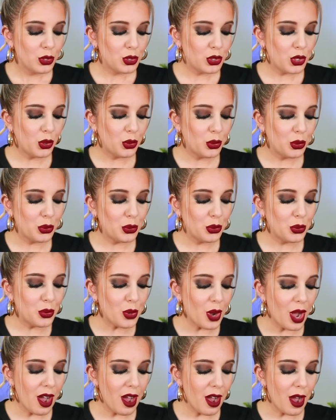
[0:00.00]

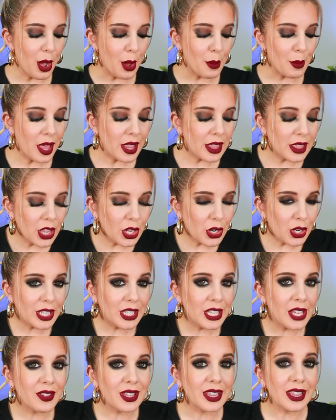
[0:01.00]
to um, literally
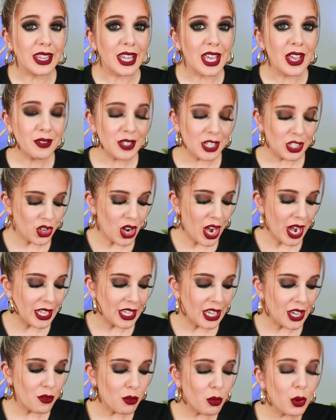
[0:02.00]
give it lift and try to
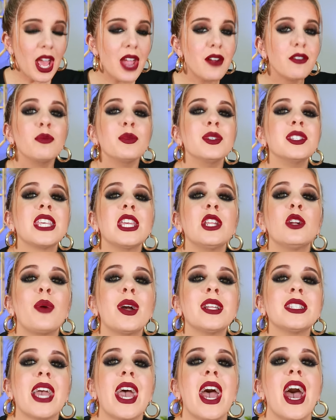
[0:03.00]
give whatever mosquito
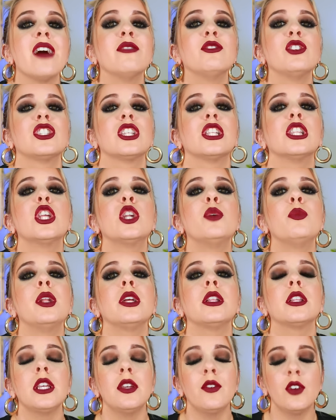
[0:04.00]
bites I have just a little bit
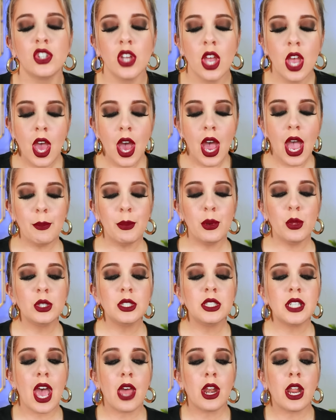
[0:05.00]
of cleavage. I pull
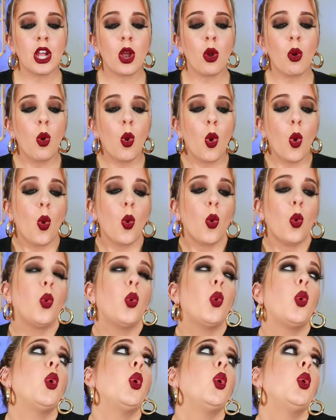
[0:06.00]
it down, I go,
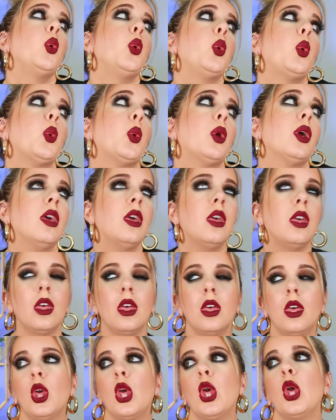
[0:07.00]
ooh,
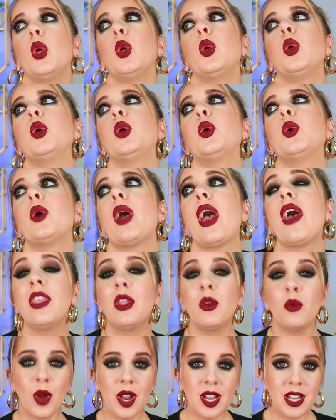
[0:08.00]
ooh. And
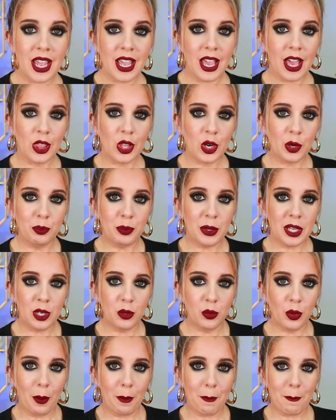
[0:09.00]
then one day a little
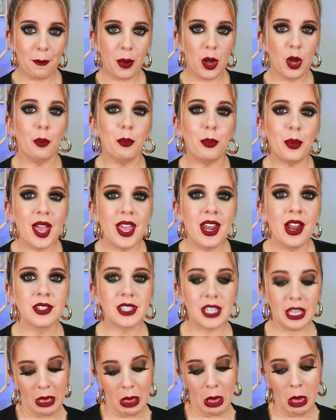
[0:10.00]
bead went ploop, and I
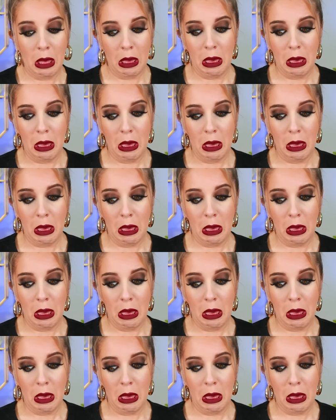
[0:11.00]
was like,